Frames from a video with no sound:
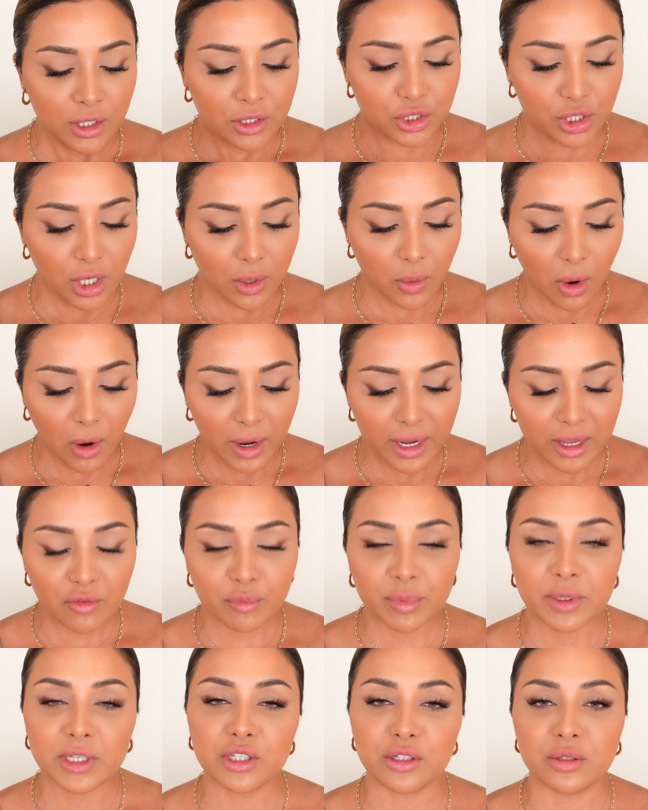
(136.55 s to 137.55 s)
So I
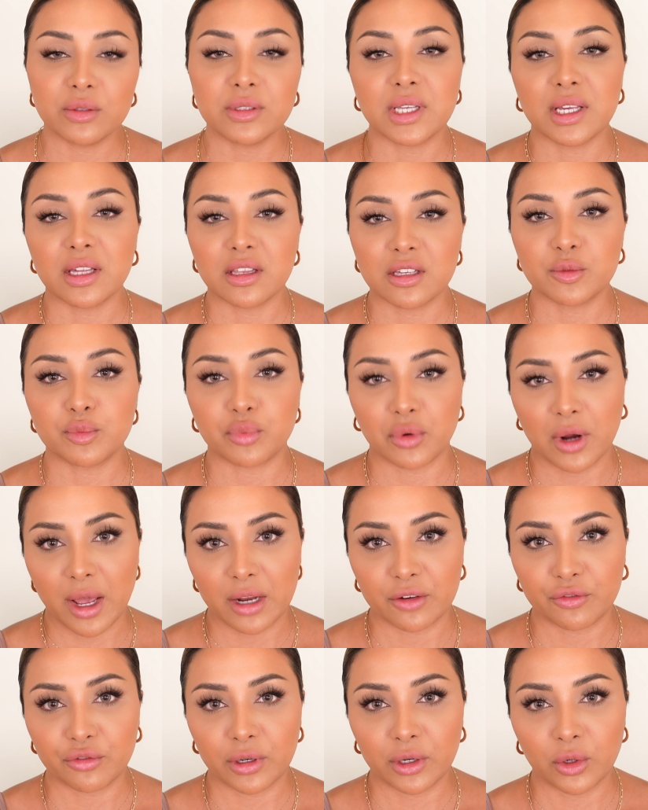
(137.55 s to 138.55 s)
have been using this
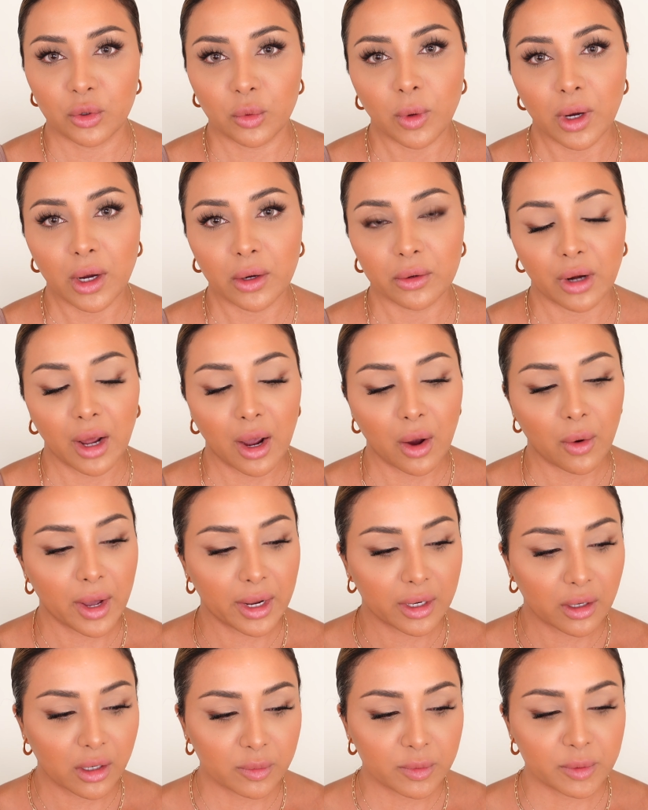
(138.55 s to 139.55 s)
brand for a little while now
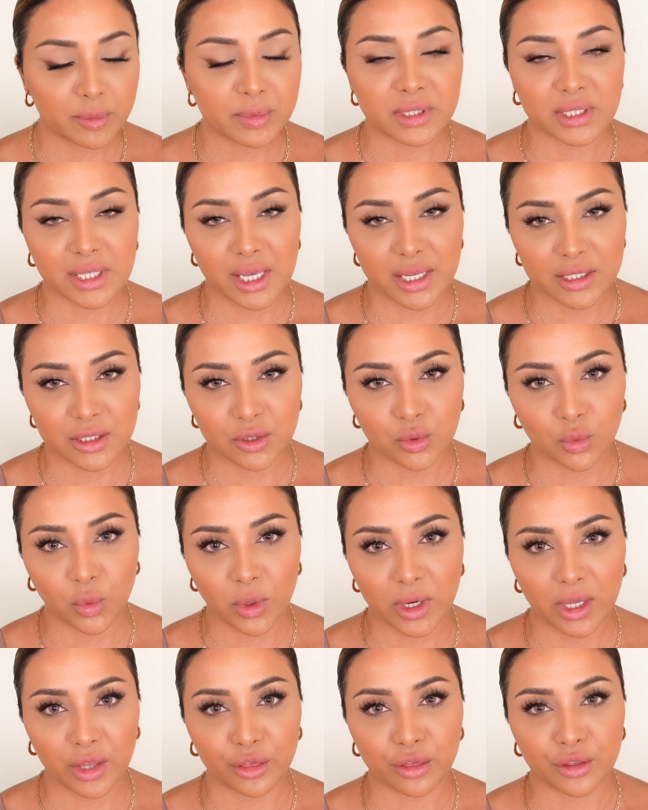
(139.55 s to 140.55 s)
and I'm obsessed
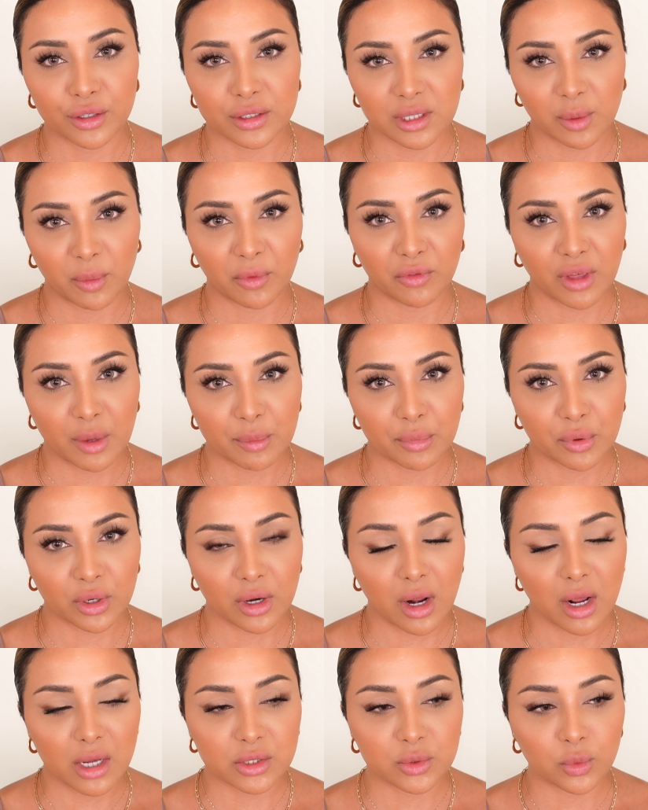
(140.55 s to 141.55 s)
with some of their
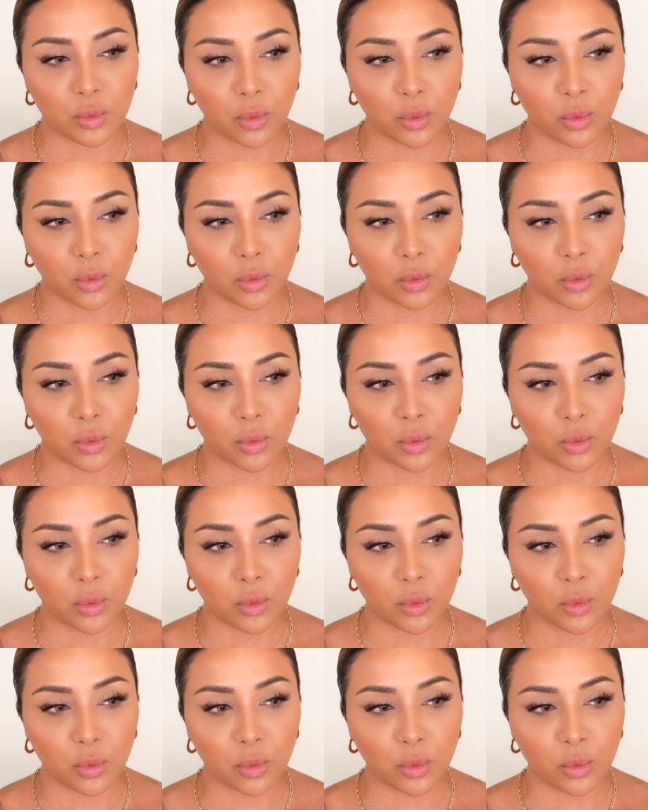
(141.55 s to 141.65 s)
products.